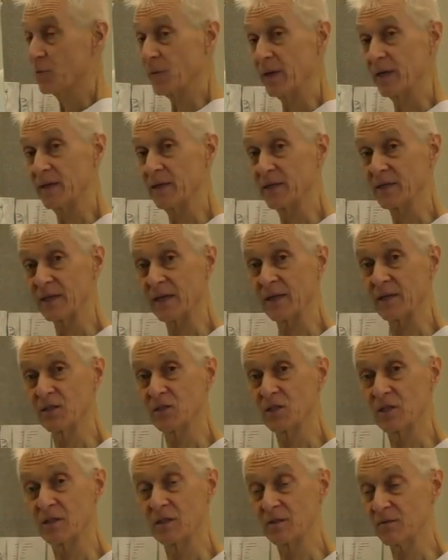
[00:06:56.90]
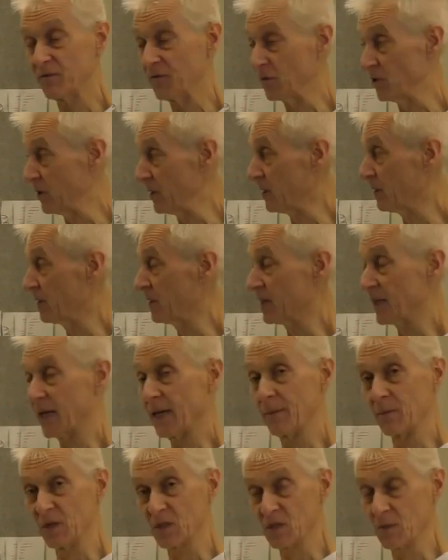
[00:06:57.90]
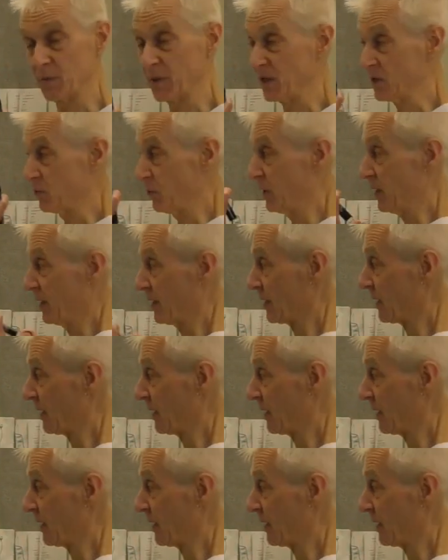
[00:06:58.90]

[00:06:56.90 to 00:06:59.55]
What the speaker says: radiant energy falling on the dam, let's suppose we get a